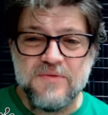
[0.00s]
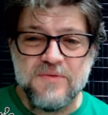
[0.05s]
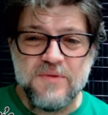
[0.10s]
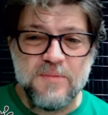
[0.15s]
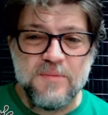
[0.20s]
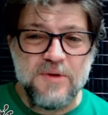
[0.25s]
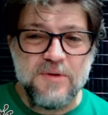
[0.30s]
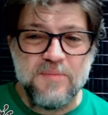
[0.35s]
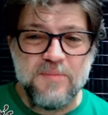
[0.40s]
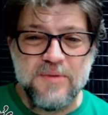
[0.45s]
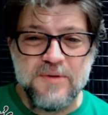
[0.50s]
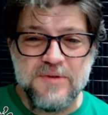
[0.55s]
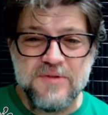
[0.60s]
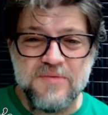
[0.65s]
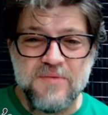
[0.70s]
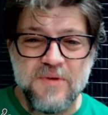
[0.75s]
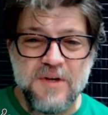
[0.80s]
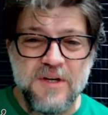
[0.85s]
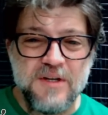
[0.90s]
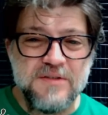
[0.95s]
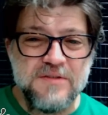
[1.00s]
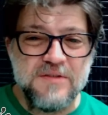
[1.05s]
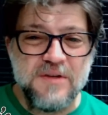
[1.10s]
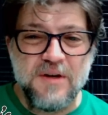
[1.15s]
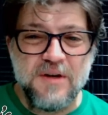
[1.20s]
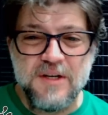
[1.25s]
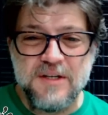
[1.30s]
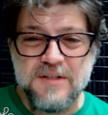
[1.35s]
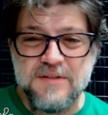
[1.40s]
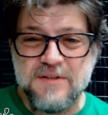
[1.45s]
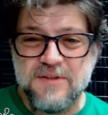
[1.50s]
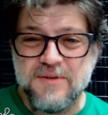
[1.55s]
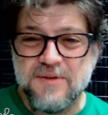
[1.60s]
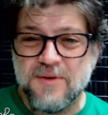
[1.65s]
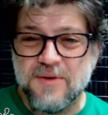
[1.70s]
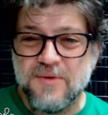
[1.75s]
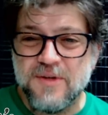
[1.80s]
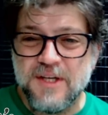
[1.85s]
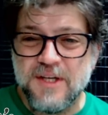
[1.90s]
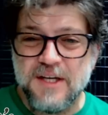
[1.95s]
fuel motor push rods, target tune,
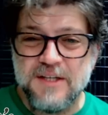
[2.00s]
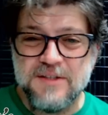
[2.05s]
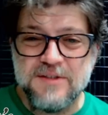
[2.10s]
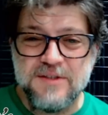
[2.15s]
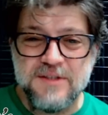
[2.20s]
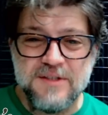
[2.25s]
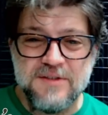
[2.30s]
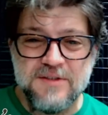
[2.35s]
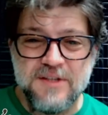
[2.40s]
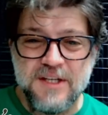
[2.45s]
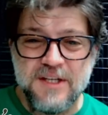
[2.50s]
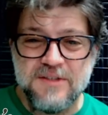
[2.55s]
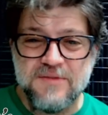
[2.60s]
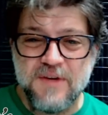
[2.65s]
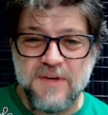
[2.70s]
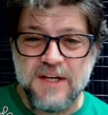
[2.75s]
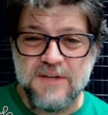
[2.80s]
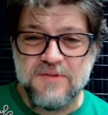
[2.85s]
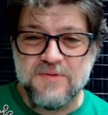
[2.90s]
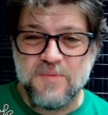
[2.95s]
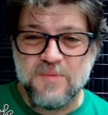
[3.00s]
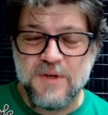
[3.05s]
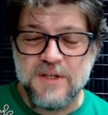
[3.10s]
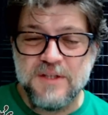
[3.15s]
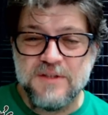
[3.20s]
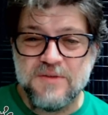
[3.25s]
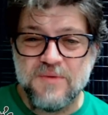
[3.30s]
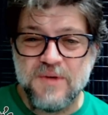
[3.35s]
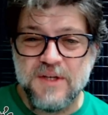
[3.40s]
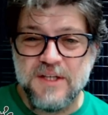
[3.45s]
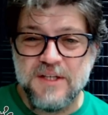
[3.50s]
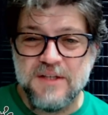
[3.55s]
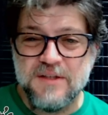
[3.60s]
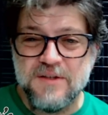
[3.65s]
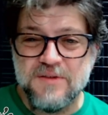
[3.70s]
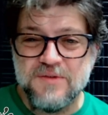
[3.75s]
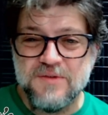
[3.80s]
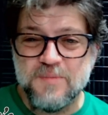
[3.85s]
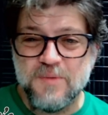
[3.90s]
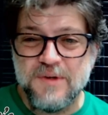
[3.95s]
known occasionally change valve springs. Do I need
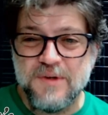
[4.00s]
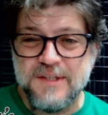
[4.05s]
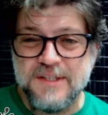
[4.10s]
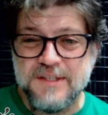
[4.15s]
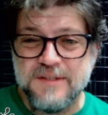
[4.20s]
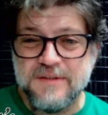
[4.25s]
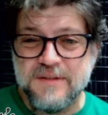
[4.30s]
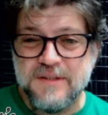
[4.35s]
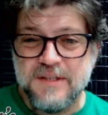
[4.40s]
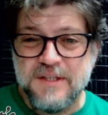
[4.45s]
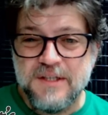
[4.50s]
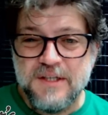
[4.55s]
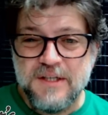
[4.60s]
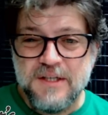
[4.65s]
new springs?